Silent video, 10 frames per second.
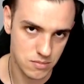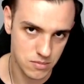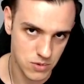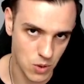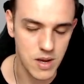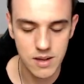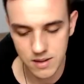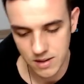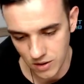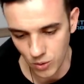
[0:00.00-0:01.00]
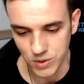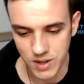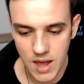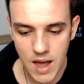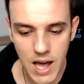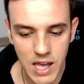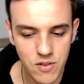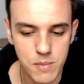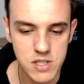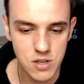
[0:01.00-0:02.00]
sorry, gold. I give
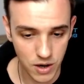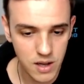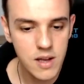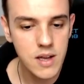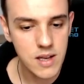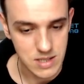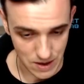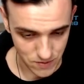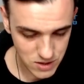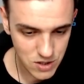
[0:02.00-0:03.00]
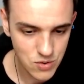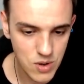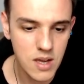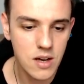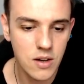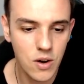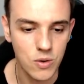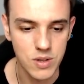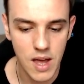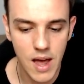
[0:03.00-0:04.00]
him a sock, 73
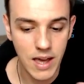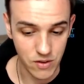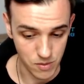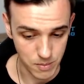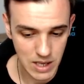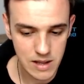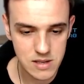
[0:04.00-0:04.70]
gold. I give him another